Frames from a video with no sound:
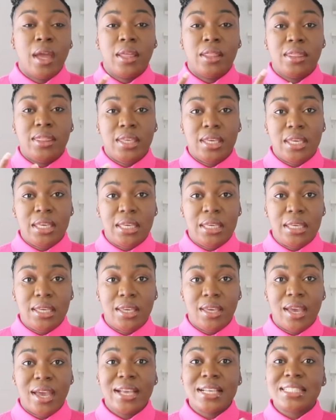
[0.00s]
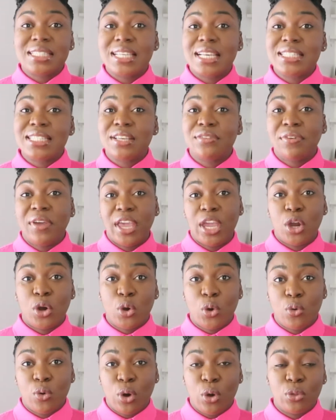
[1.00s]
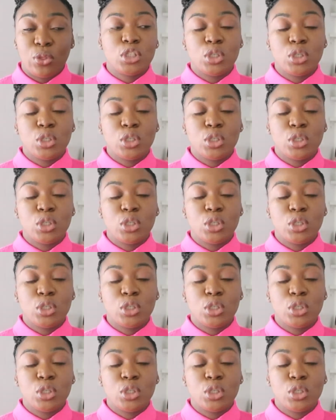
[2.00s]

The excessive hair growth.